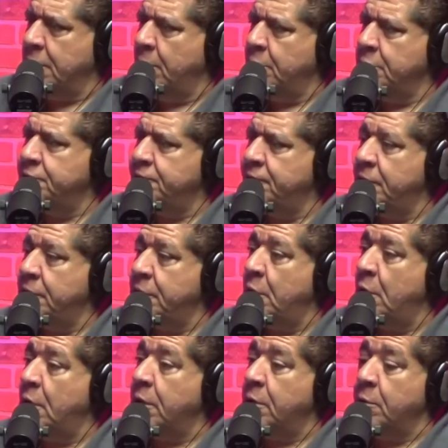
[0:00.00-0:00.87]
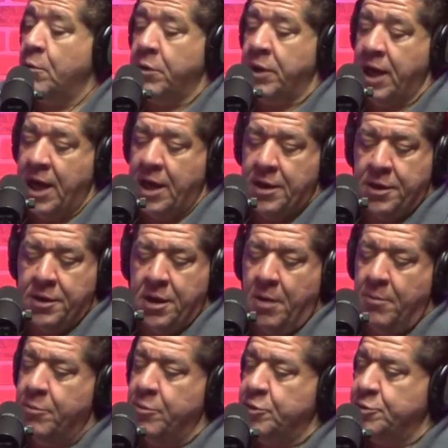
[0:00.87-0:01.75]
I was, you know, like, we had a
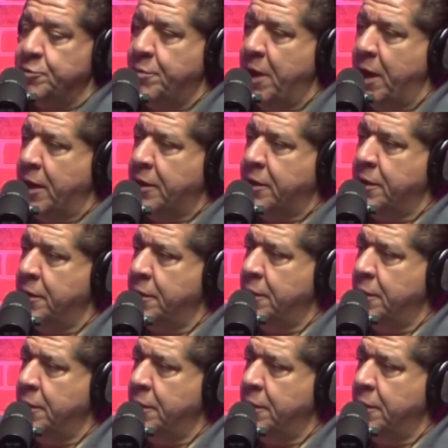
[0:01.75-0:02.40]
numbers bank.